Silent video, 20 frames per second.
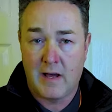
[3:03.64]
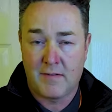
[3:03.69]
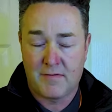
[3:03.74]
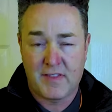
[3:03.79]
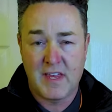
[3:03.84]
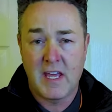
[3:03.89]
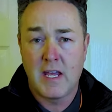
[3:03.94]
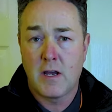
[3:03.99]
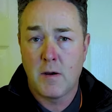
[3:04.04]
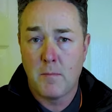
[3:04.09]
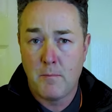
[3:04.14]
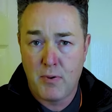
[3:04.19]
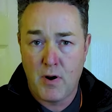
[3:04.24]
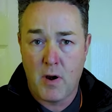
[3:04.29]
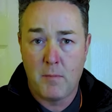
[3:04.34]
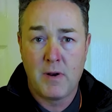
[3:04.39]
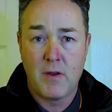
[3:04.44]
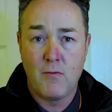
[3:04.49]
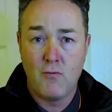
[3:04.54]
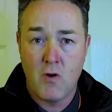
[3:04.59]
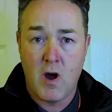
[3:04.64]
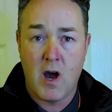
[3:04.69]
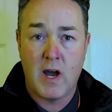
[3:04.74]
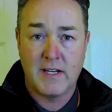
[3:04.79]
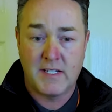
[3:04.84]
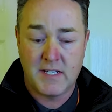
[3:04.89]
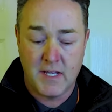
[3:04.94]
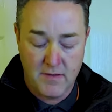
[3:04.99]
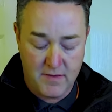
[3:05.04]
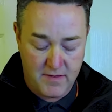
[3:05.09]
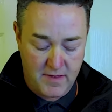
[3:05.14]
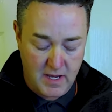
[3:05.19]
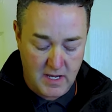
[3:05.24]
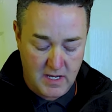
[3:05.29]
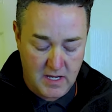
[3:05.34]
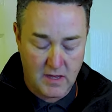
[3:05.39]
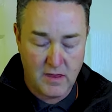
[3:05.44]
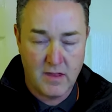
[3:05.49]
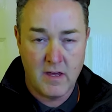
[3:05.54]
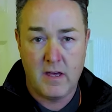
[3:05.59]
I think I'm probably right in
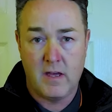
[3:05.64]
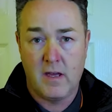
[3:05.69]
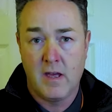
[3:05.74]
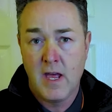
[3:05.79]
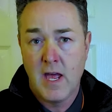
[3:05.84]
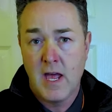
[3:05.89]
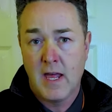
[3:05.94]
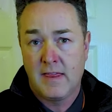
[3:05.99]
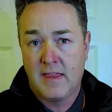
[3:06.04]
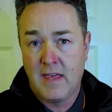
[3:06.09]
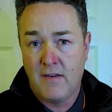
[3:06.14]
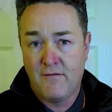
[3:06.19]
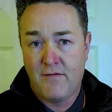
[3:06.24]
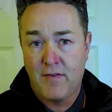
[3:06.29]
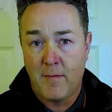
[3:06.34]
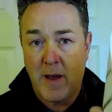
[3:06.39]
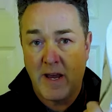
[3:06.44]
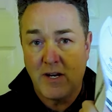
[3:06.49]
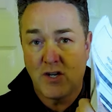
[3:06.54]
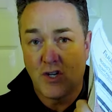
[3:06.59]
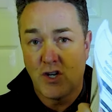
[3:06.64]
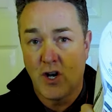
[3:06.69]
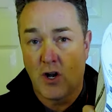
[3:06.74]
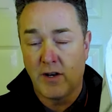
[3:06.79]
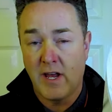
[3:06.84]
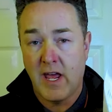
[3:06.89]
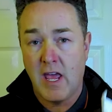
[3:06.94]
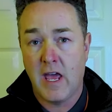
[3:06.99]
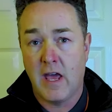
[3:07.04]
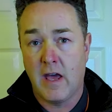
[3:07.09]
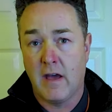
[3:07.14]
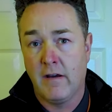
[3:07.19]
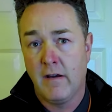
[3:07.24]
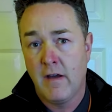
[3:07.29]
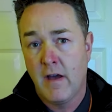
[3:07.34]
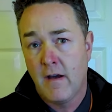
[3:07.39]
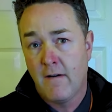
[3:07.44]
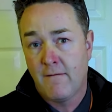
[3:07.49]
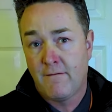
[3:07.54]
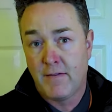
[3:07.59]
thinking that the information on here
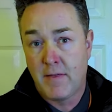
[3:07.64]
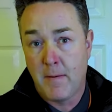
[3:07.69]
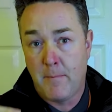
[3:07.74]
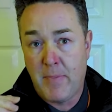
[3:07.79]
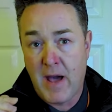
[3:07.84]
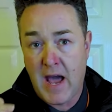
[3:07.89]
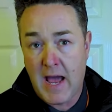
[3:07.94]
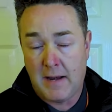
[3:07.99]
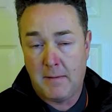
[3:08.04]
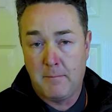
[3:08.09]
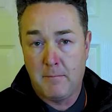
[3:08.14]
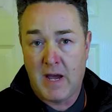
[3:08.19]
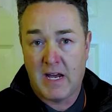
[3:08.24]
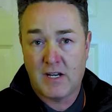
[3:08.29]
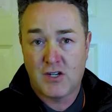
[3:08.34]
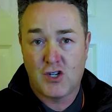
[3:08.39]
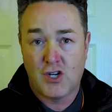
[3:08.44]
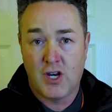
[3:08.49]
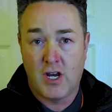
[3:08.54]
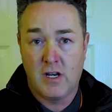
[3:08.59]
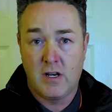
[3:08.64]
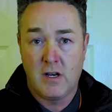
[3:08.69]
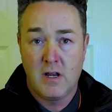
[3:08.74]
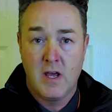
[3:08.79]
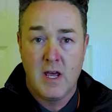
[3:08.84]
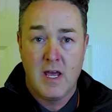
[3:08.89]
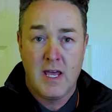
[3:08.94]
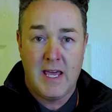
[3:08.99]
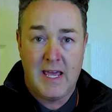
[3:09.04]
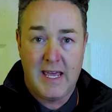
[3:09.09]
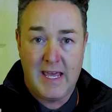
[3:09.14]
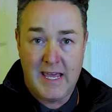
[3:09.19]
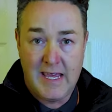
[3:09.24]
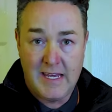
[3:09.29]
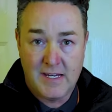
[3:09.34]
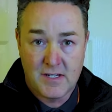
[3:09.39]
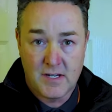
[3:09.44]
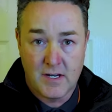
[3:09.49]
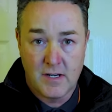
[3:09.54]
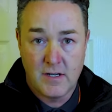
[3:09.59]
for the pattern matching
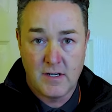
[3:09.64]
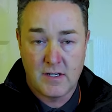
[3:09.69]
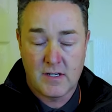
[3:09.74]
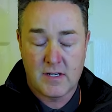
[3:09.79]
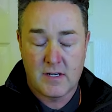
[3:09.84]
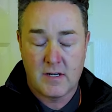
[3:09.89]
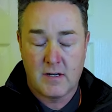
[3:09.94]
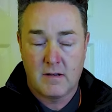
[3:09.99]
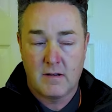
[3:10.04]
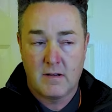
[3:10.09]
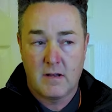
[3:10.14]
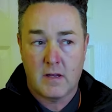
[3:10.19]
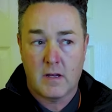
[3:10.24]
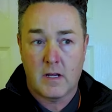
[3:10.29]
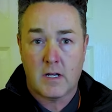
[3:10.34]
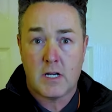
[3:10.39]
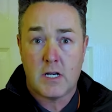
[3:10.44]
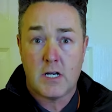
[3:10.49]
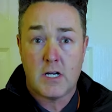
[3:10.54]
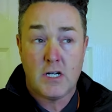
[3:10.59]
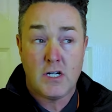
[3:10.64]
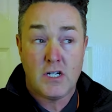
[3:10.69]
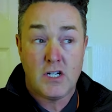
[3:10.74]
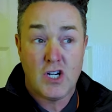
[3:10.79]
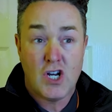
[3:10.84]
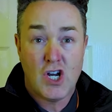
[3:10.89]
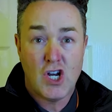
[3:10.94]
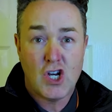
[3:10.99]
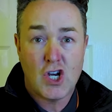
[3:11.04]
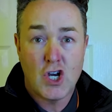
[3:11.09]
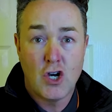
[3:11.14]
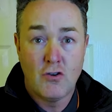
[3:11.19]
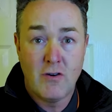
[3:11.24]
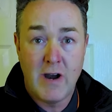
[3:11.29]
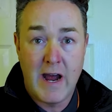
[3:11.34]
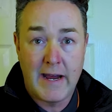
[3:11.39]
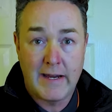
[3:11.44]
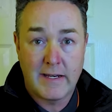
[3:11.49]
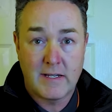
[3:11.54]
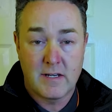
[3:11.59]
isn't
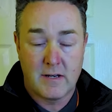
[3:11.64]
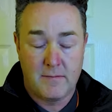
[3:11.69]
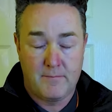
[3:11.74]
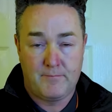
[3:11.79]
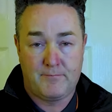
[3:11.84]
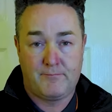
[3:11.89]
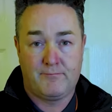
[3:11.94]
correct.